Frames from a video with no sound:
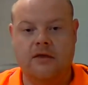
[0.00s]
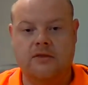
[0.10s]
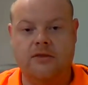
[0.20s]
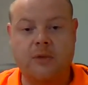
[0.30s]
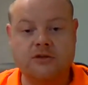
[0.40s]

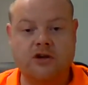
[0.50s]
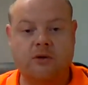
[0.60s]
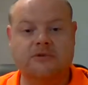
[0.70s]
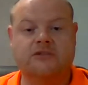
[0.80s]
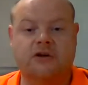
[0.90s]
The most
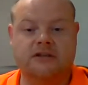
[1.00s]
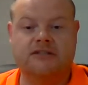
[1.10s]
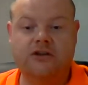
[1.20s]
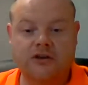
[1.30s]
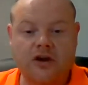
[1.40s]
common sizing
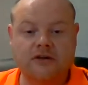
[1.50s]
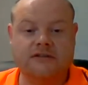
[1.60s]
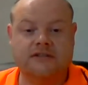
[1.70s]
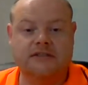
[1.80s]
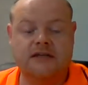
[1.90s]
you're going
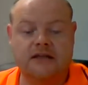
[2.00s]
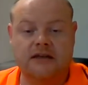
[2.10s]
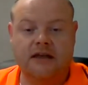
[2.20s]
to see,